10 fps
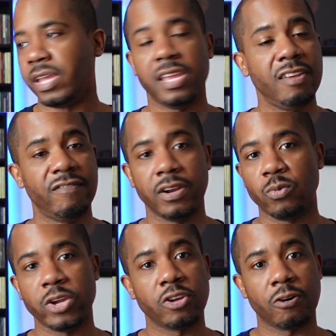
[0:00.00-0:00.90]
Even
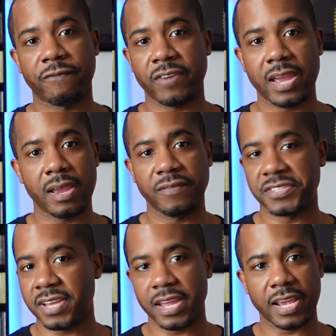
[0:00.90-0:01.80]
when your faves
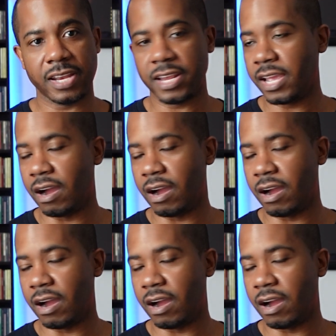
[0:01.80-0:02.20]
say that they